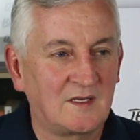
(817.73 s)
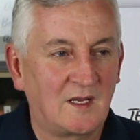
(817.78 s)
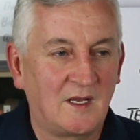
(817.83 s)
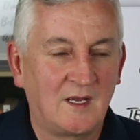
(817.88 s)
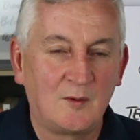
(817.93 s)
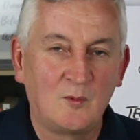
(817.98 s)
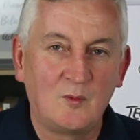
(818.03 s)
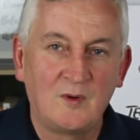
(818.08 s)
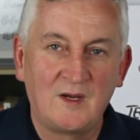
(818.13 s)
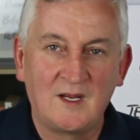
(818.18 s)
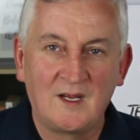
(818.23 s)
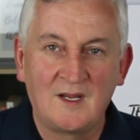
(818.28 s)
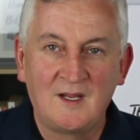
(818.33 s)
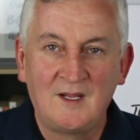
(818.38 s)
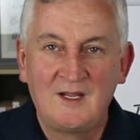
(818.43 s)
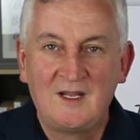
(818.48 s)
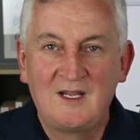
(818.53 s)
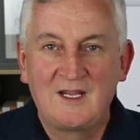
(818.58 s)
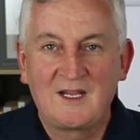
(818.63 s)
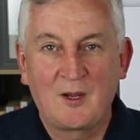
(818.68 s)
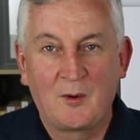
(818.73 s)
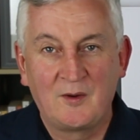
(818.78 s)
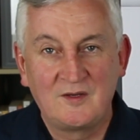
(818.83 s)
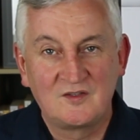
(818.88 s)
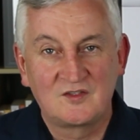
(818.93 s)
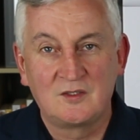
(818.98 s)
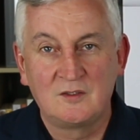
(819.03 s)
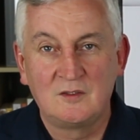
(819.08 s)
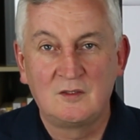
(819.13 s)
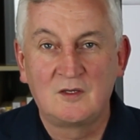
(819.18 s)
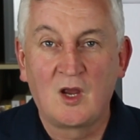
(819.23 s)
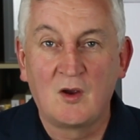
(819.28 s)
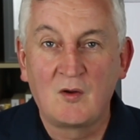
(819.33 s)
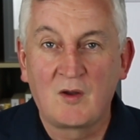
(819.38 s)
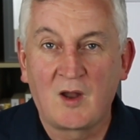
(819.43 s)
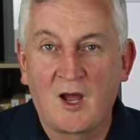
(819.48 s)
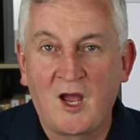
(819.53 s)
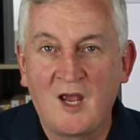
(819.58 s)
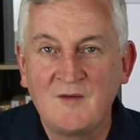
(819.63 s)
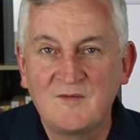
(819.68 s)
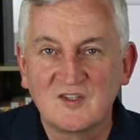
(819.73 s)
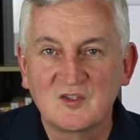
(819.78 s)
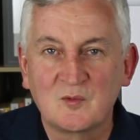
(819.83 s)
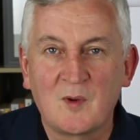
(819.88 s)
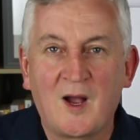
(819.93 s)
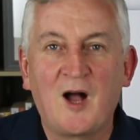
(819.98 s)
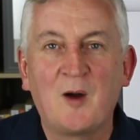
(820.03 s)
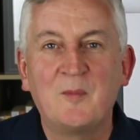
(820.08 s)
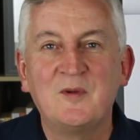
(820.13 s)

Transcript: We're going to go live as well.